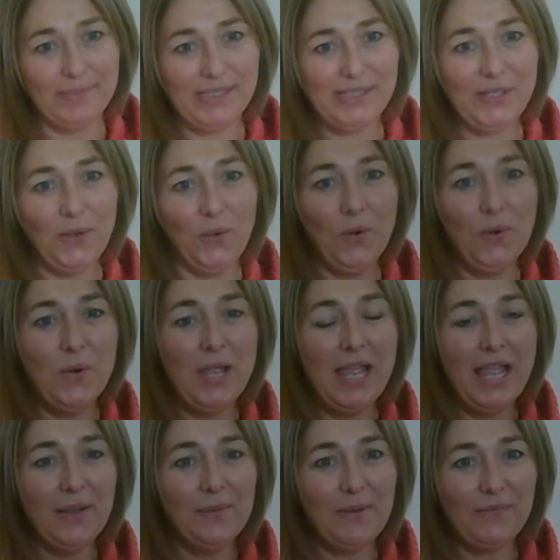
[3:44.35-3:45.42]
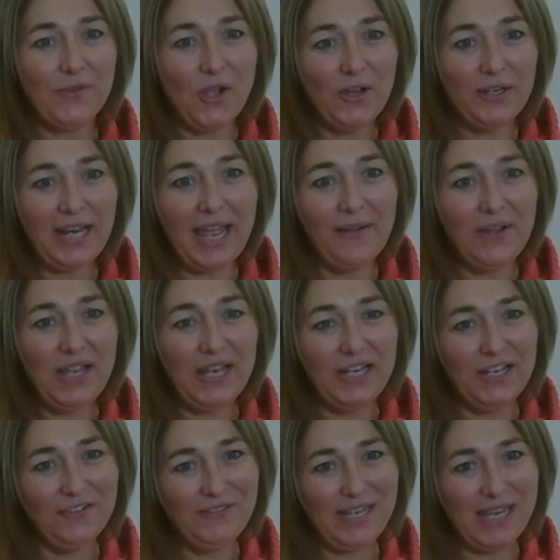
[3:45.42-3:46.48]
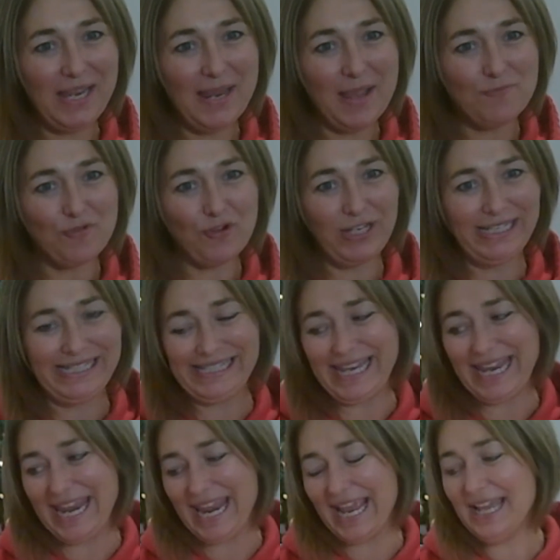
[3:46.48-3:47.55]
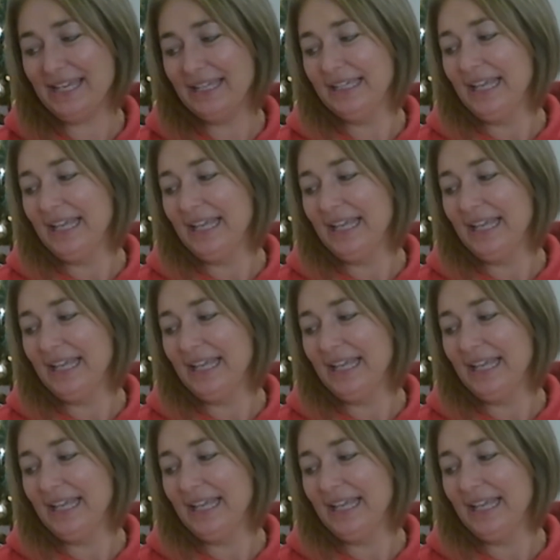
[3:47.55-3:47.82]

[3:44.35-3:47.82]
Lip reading: So we've got our lovely prints here,